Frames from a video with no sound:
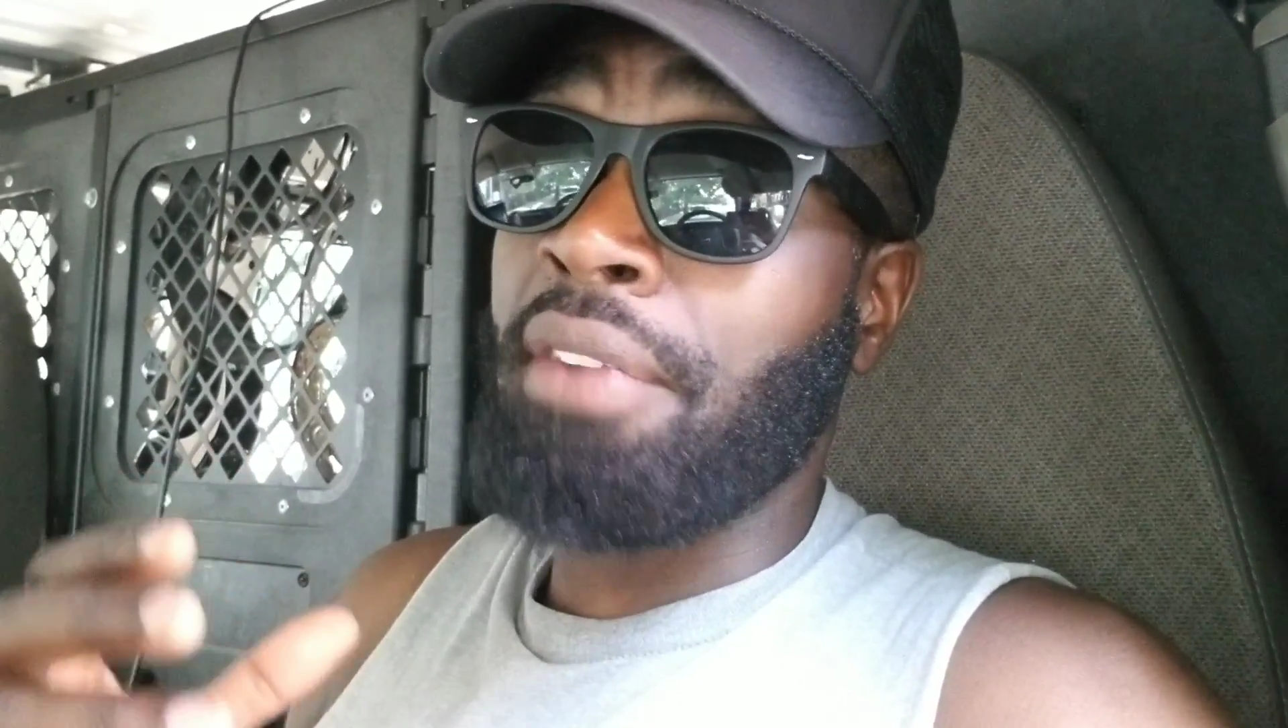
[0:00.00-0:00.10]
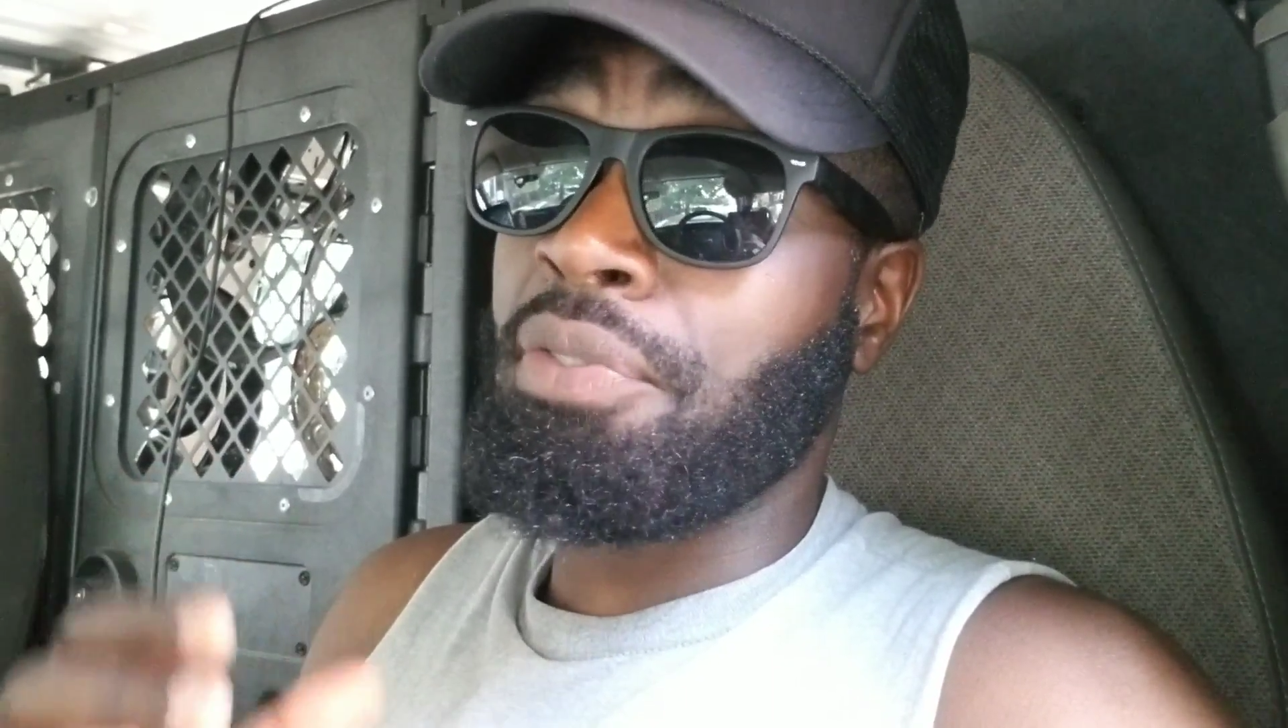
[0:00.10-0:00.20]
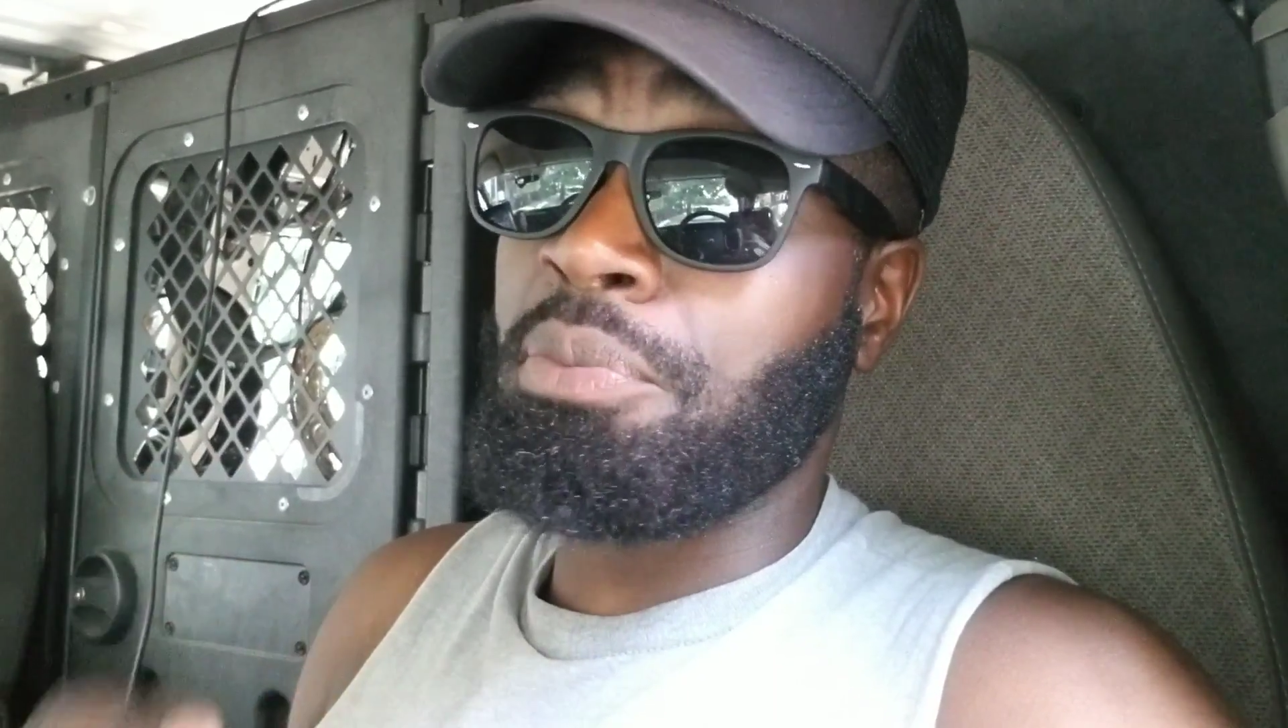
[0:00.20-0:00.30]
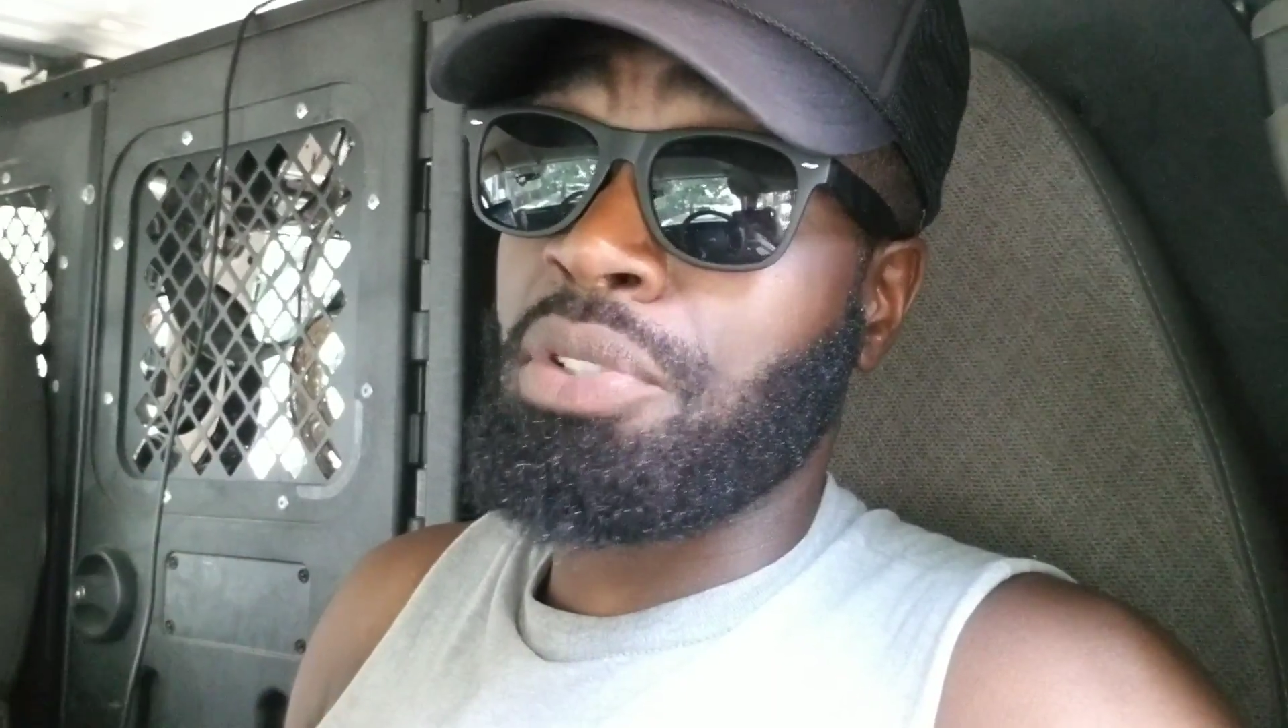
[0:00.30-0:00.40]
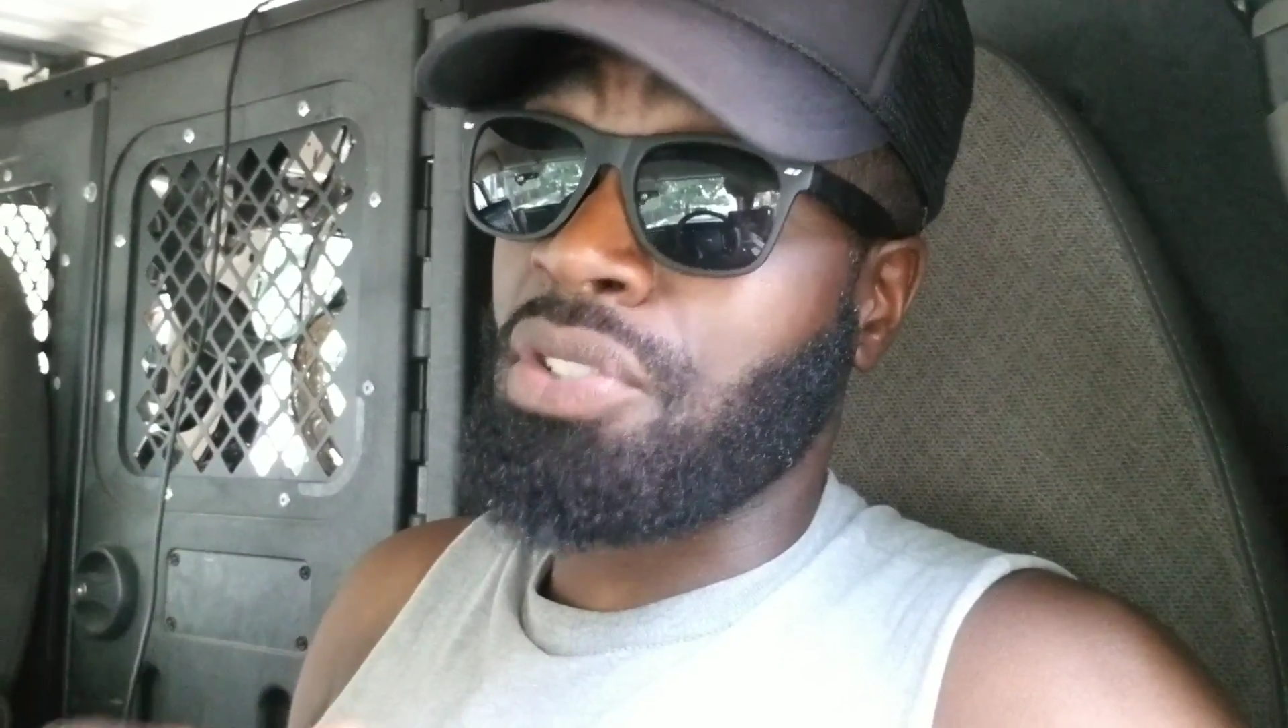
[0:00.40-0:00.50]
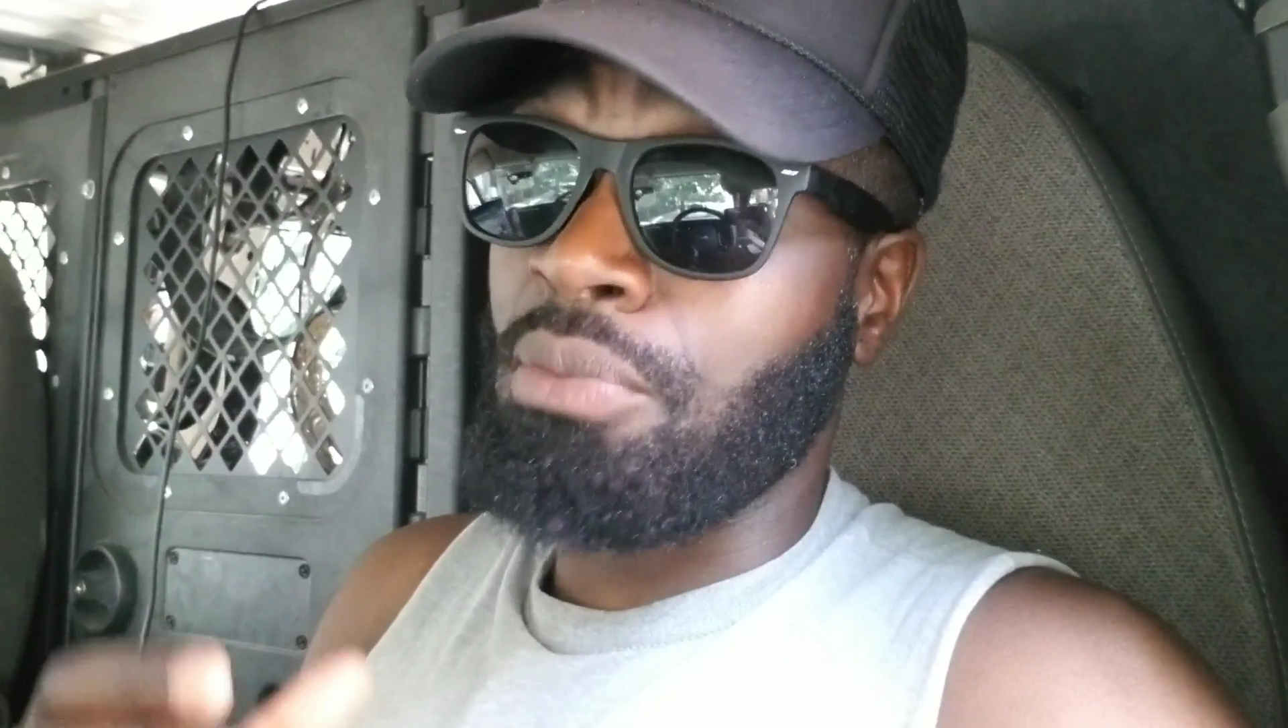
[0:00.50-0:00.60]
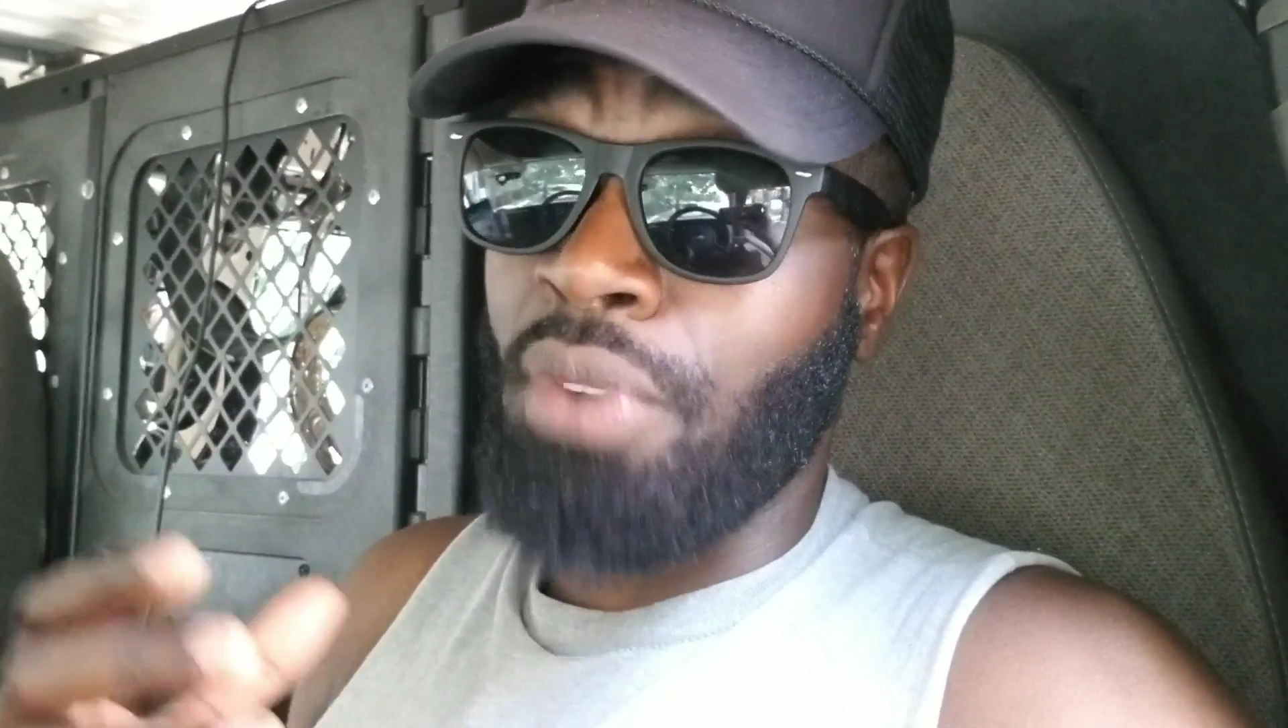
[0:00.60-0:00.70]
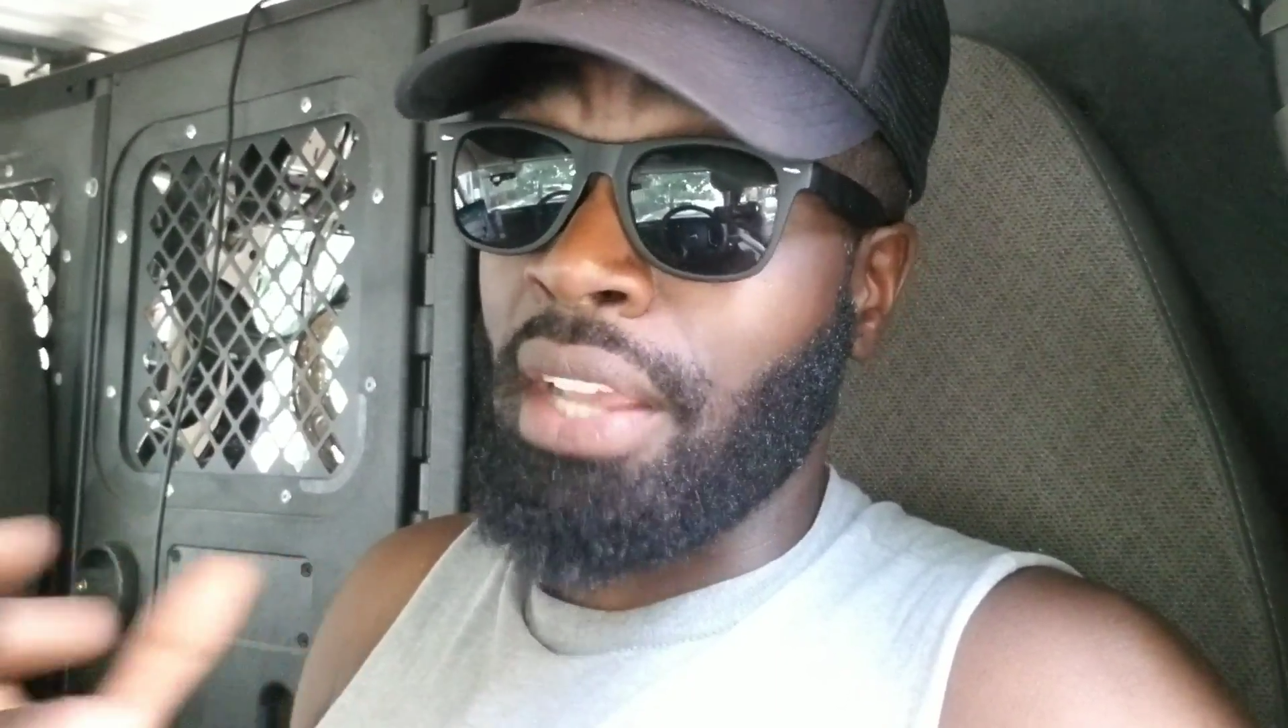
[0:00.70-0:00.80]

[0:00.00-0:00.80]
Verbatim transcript: it from just some